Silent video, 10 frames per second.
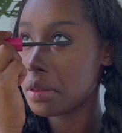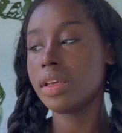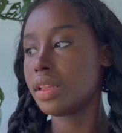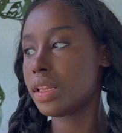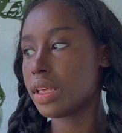
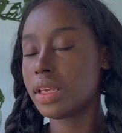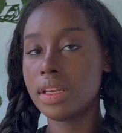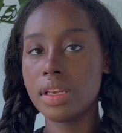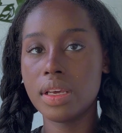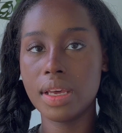And
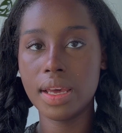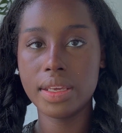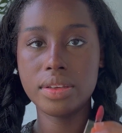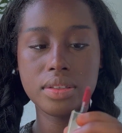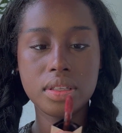then I
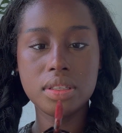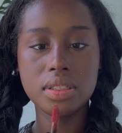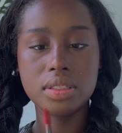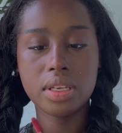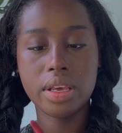use the
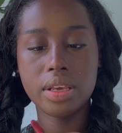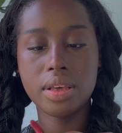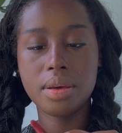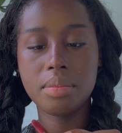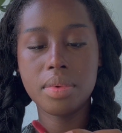
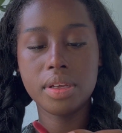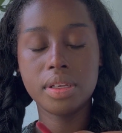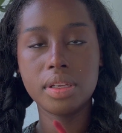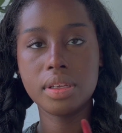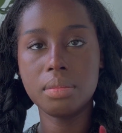same
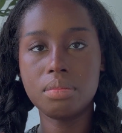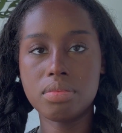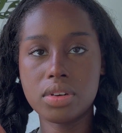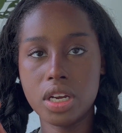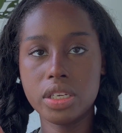
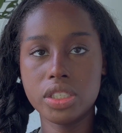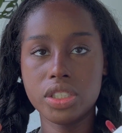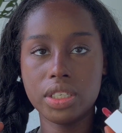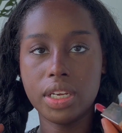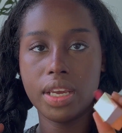
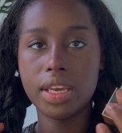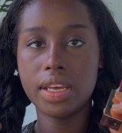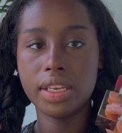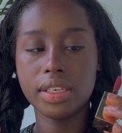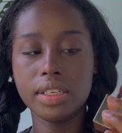brush
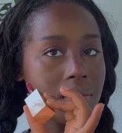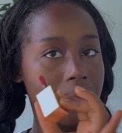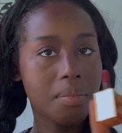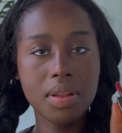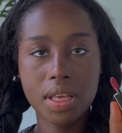and
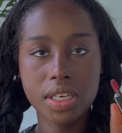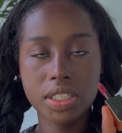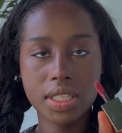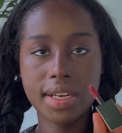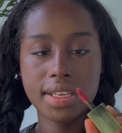
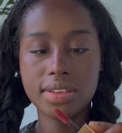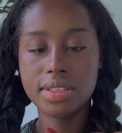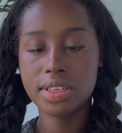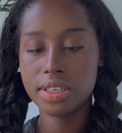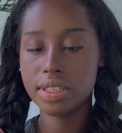blush that I
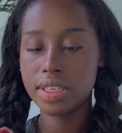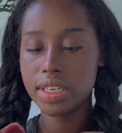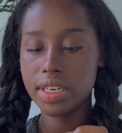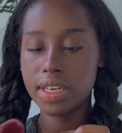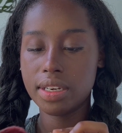used
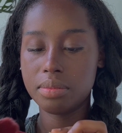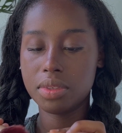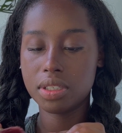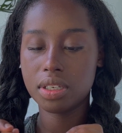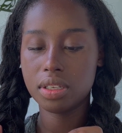earlier, and I'm
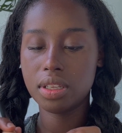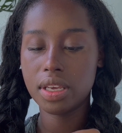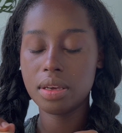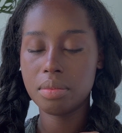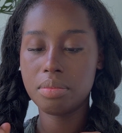just gonna
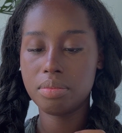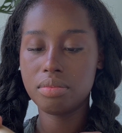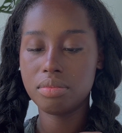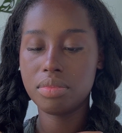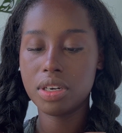like
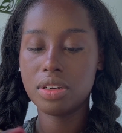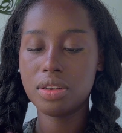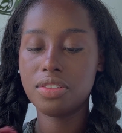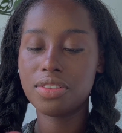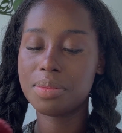Put it all
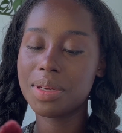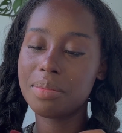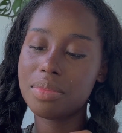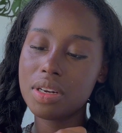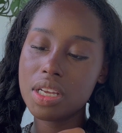over my
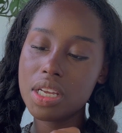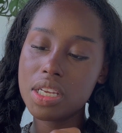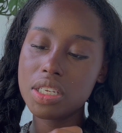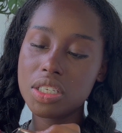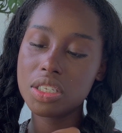
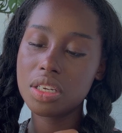brush.